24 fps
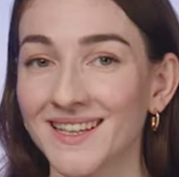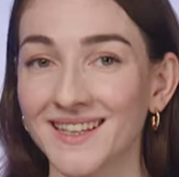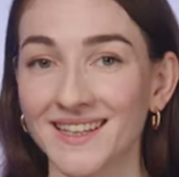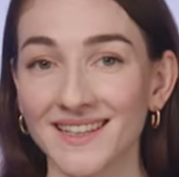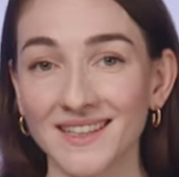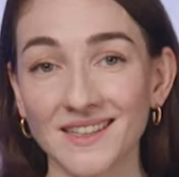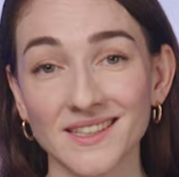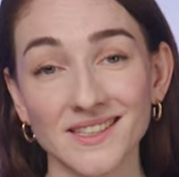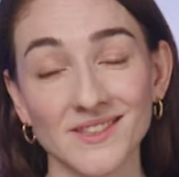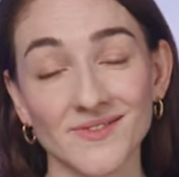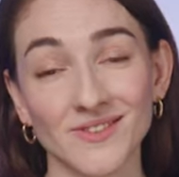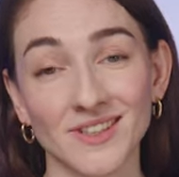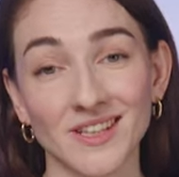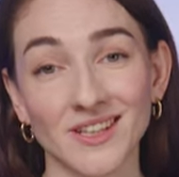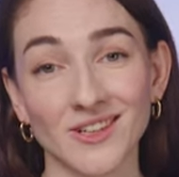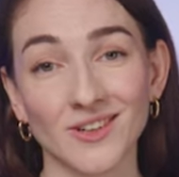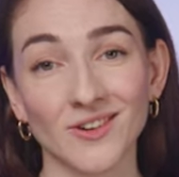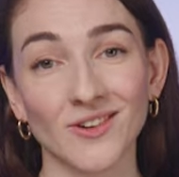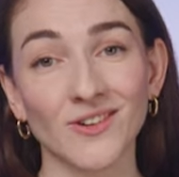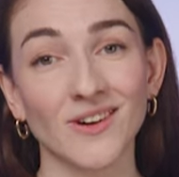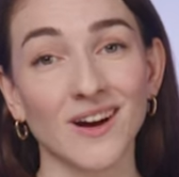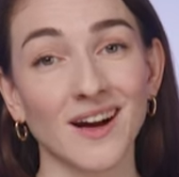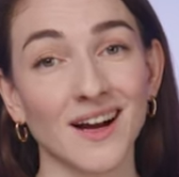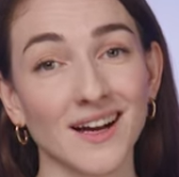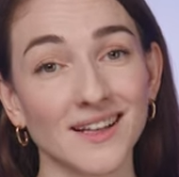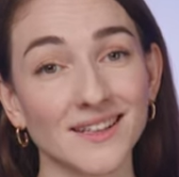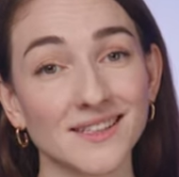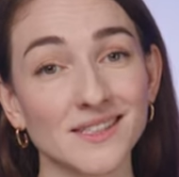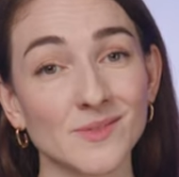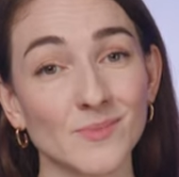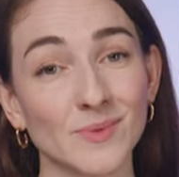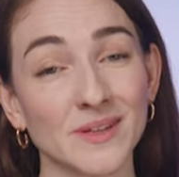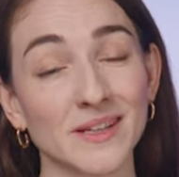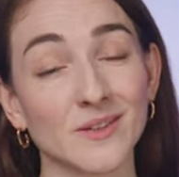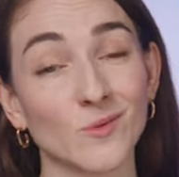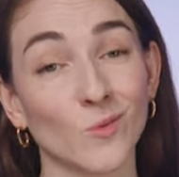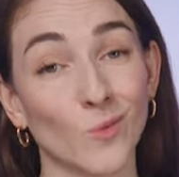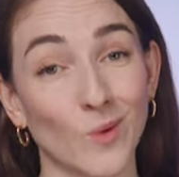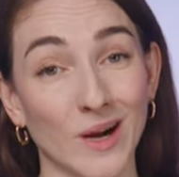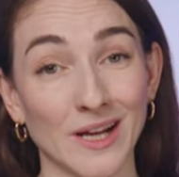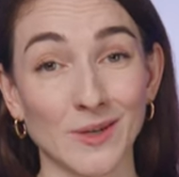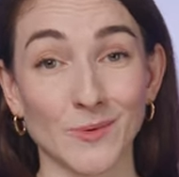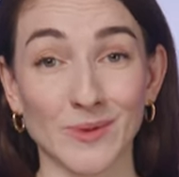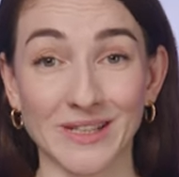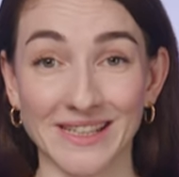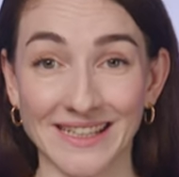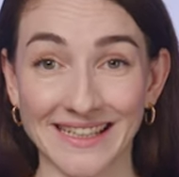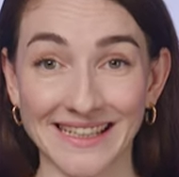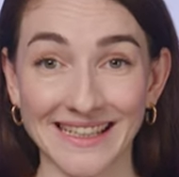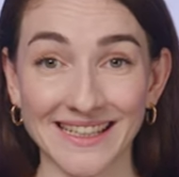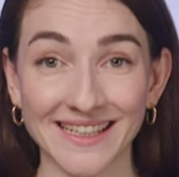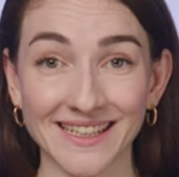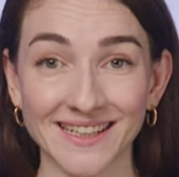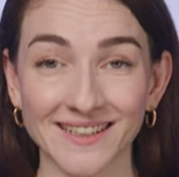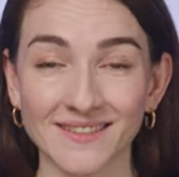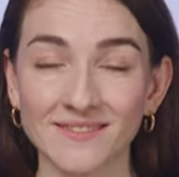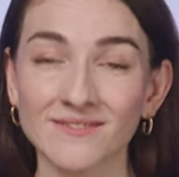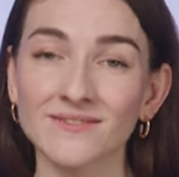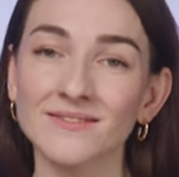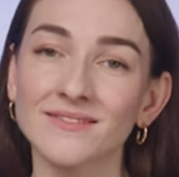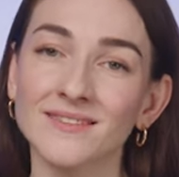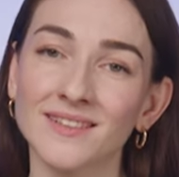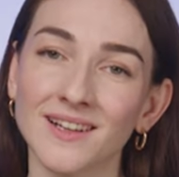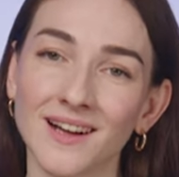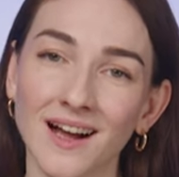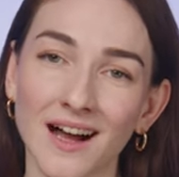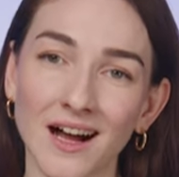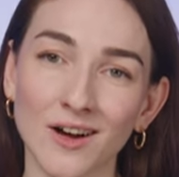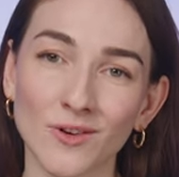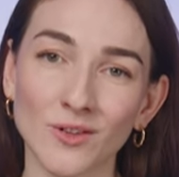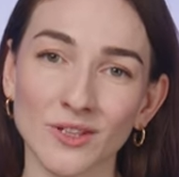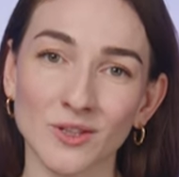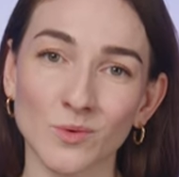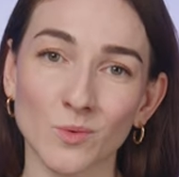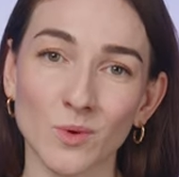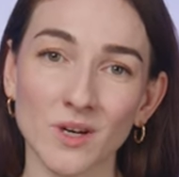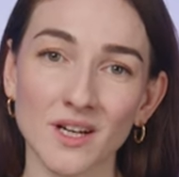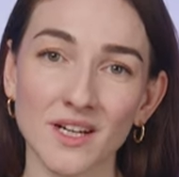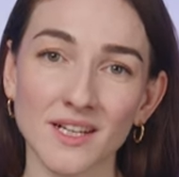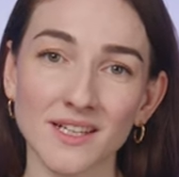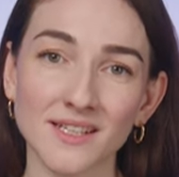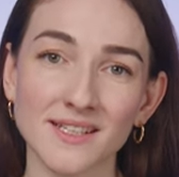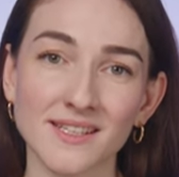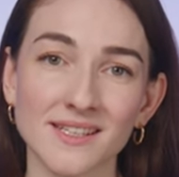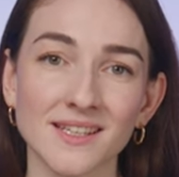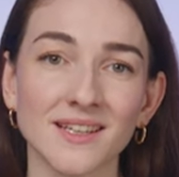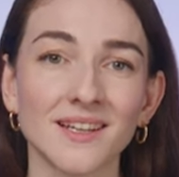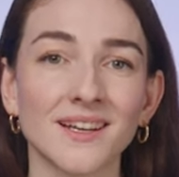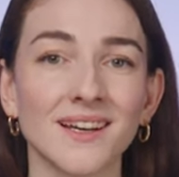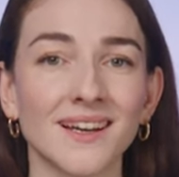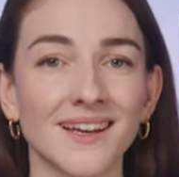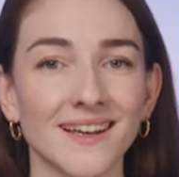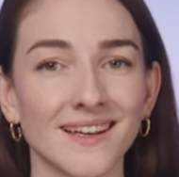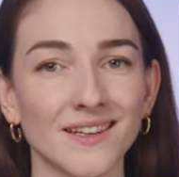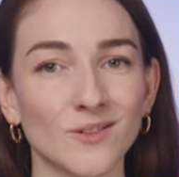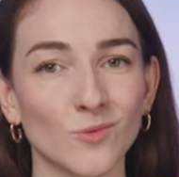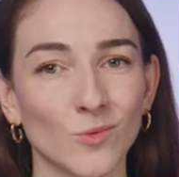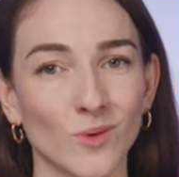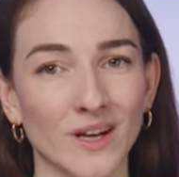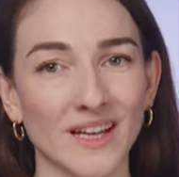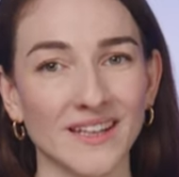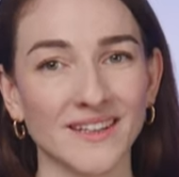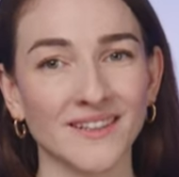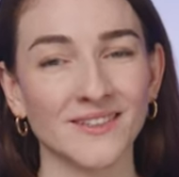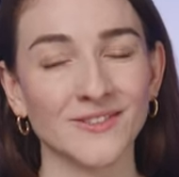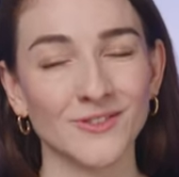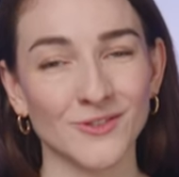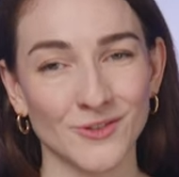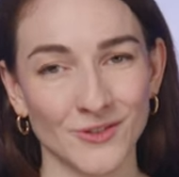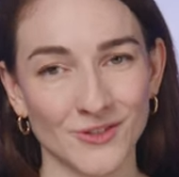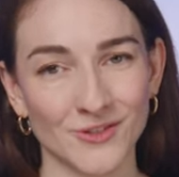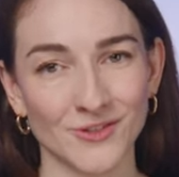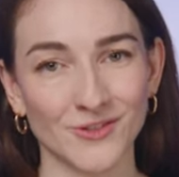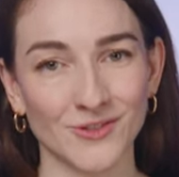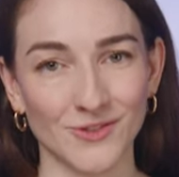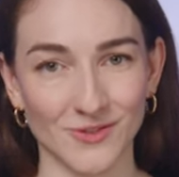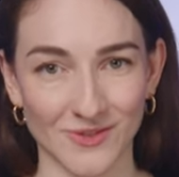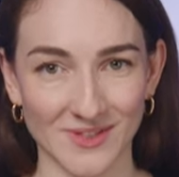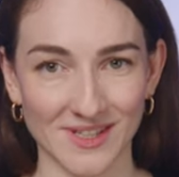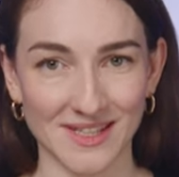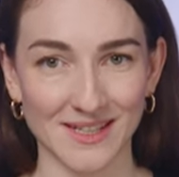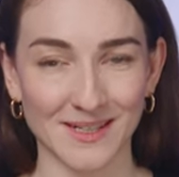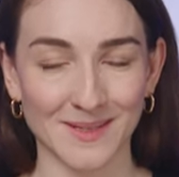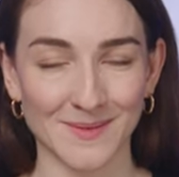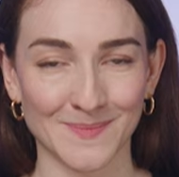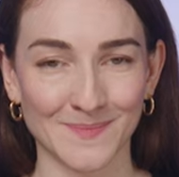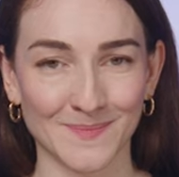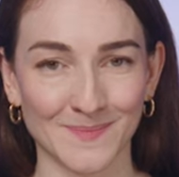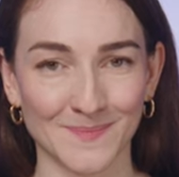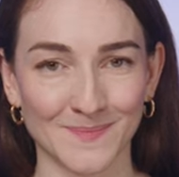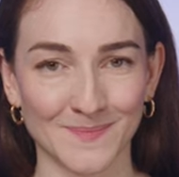In this video, I'll explain why we need it, how it works, and when you should use it.